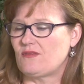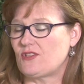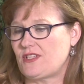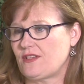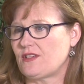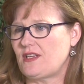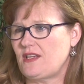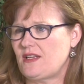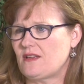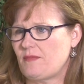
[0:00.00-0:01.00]

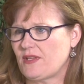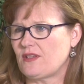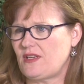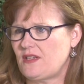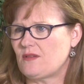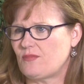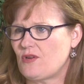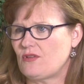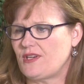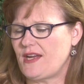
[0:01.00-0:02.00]
fertility, and ability to
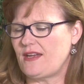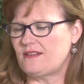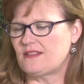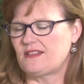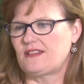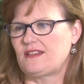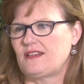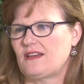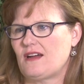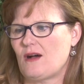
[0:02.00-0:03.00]
procreate,
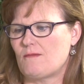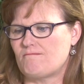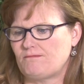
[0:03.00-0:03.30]
um,